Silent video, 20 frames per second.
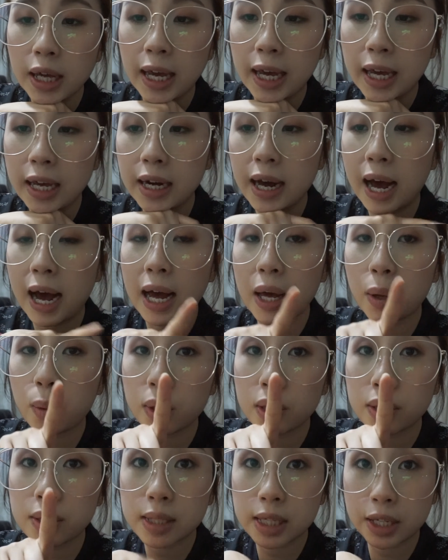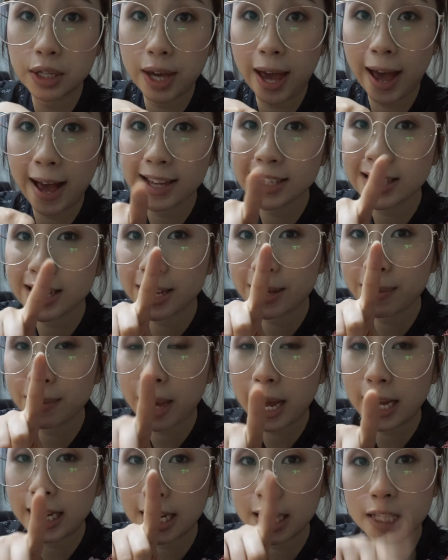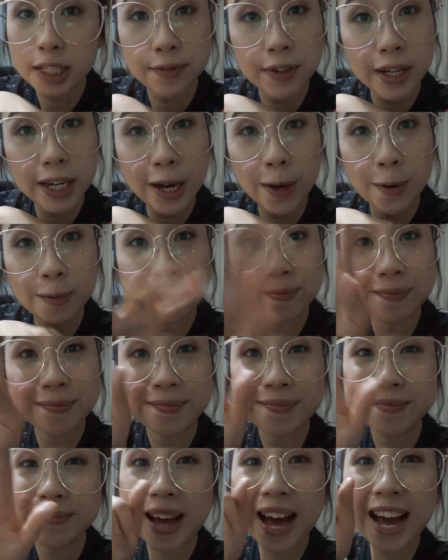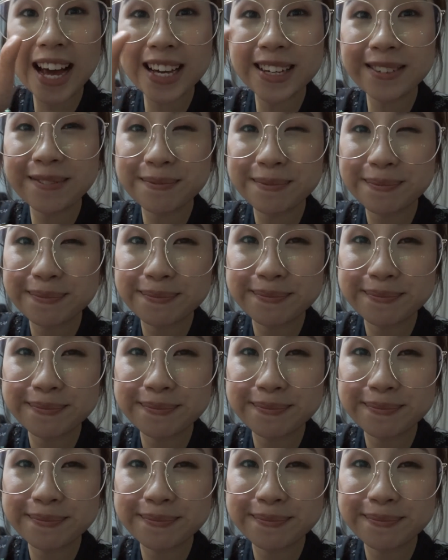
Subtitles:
And I will see you guys in my next video. Bye!